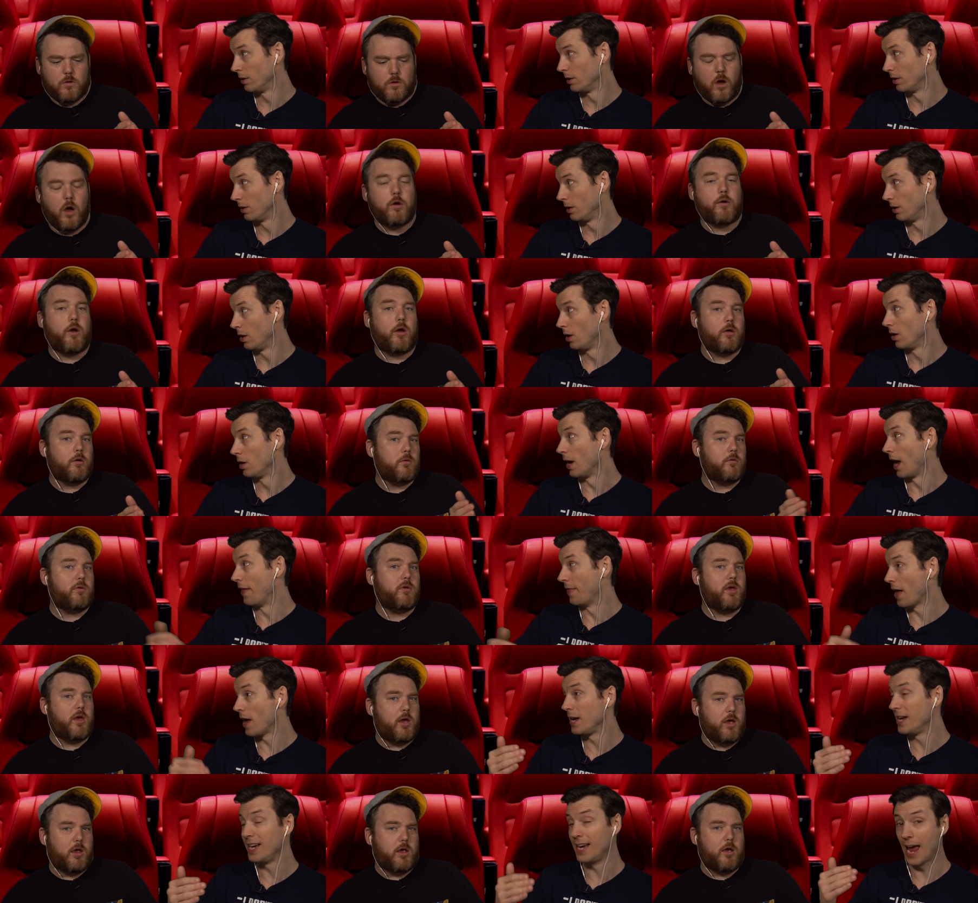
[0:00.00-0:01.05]
Speaker 1: Okay.
Speaker 2: And
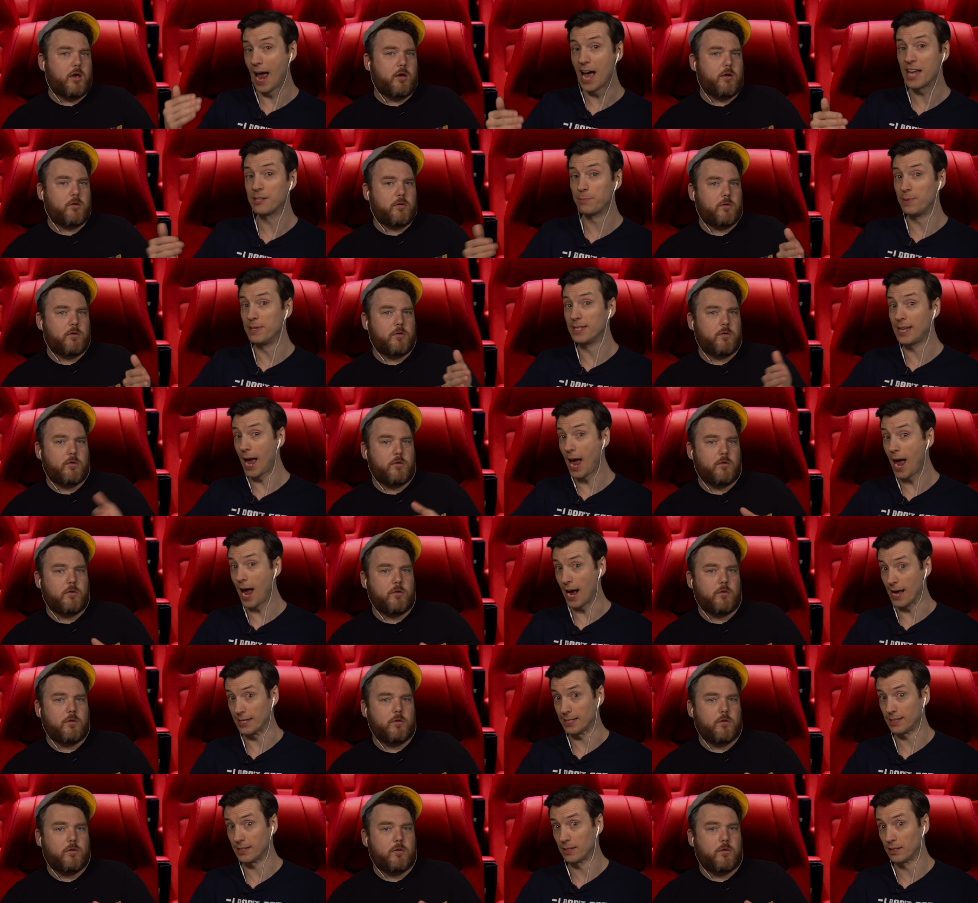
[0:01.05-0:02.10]
yeah, that he yeah. has been
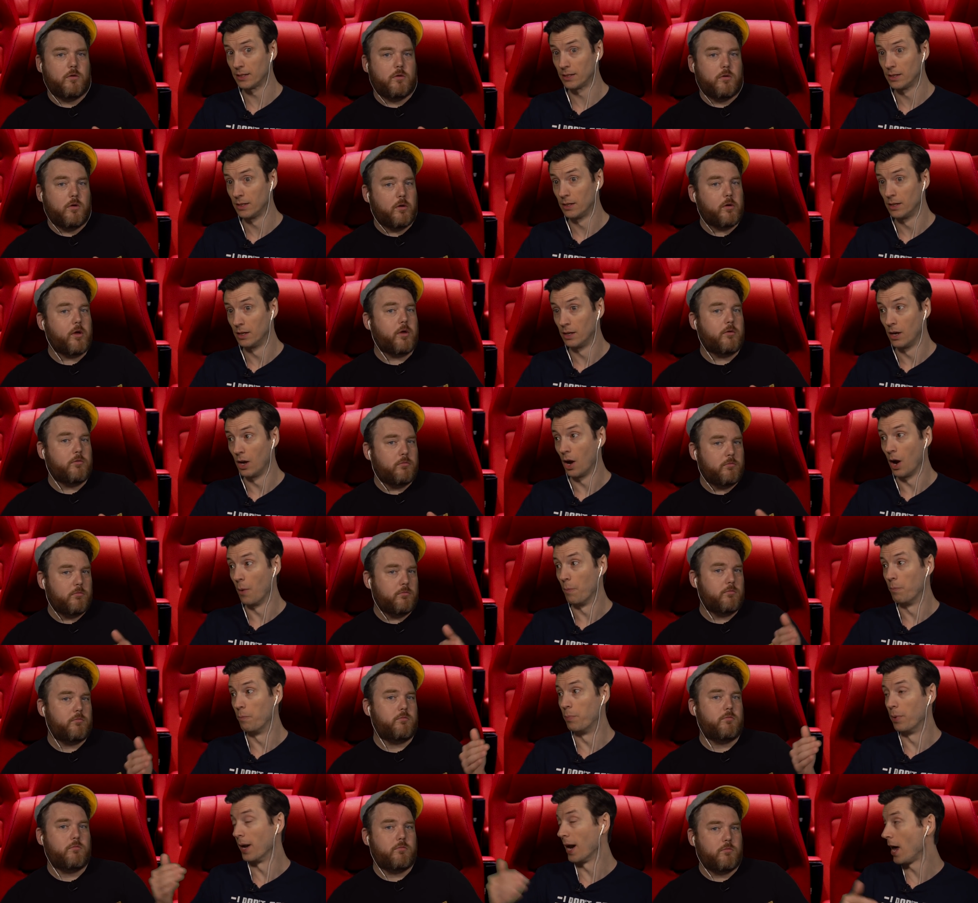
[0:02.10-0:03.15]
cast.
Speaker 1: Okay.
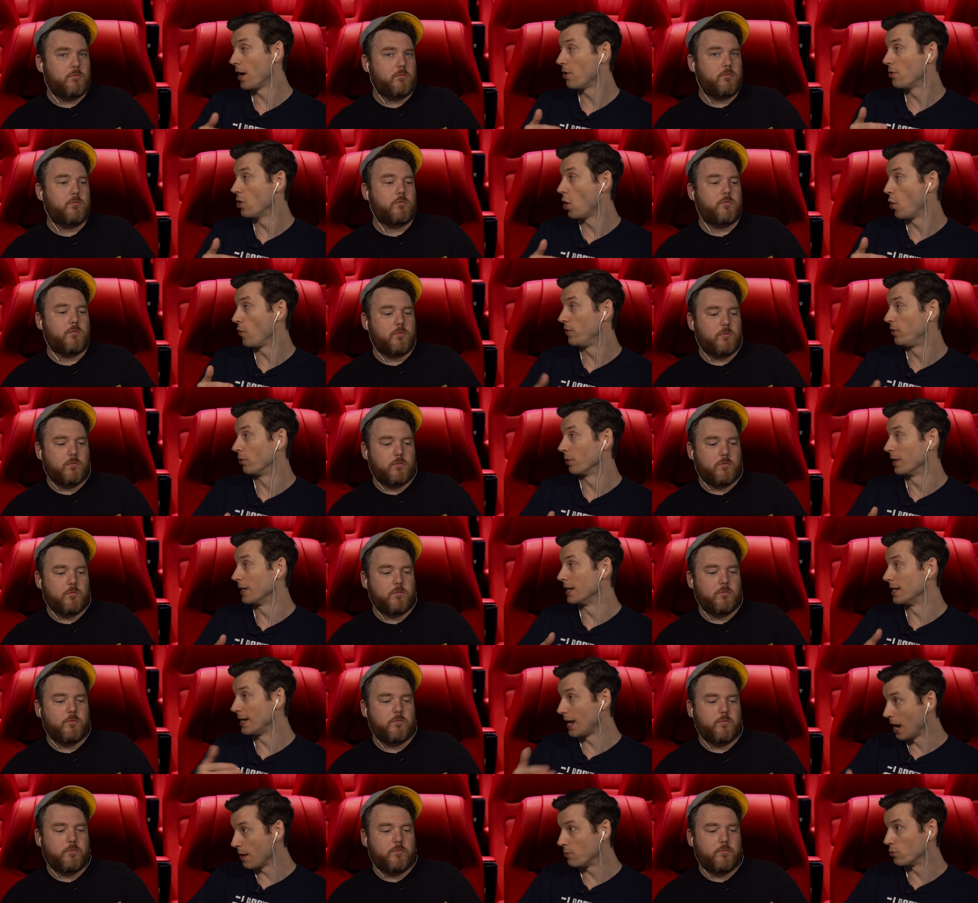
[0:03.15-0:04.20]
Speaker 2: But I don't know if he'll get
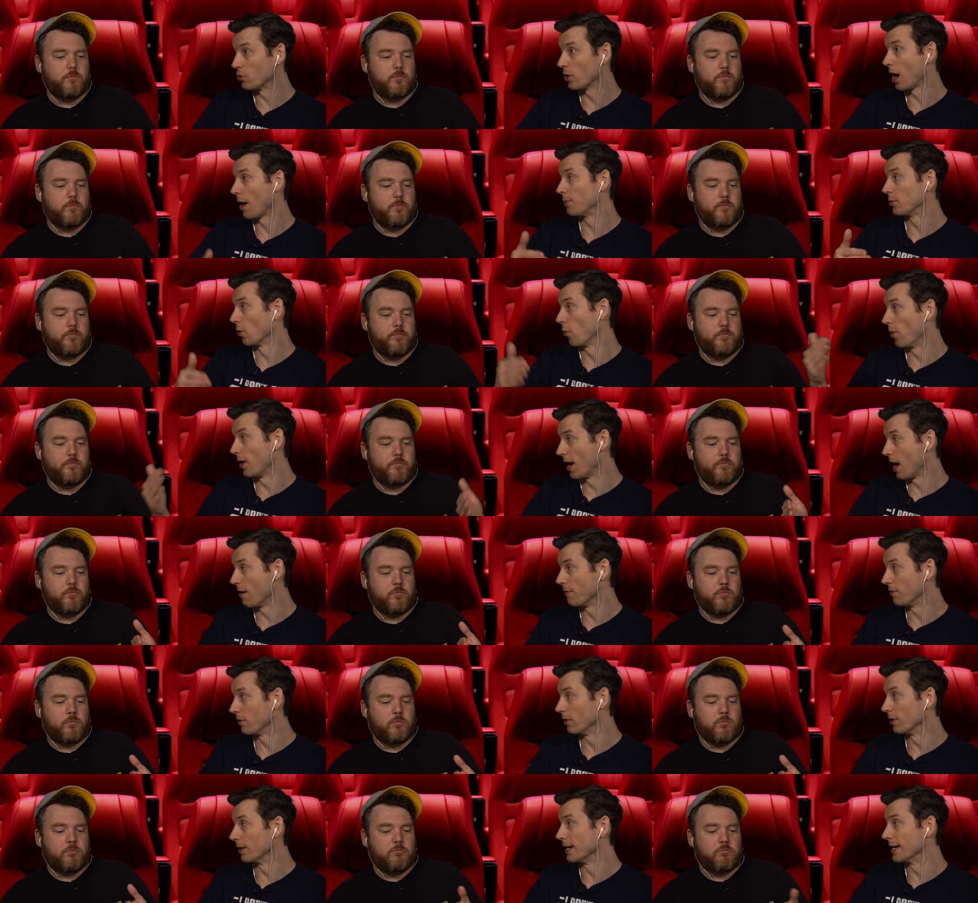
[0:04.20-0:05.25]
name-dropped or
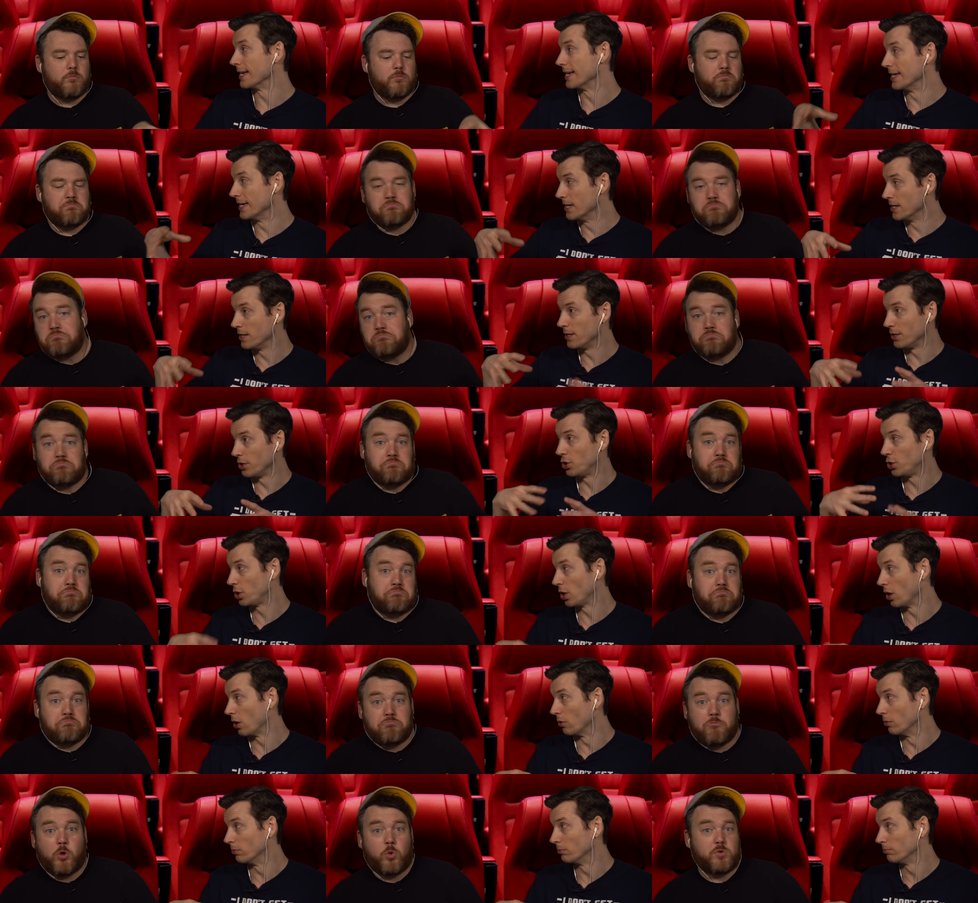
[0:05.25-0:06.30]
whatever in this
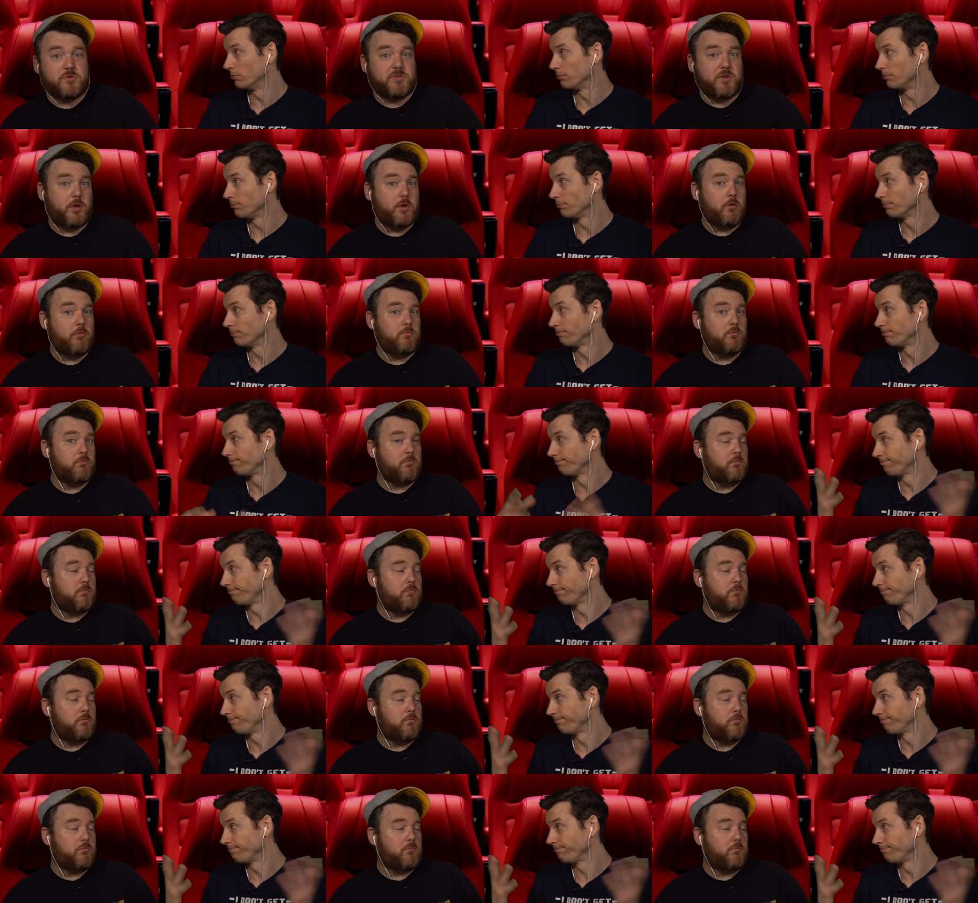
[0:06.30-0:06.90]
show. We'll see.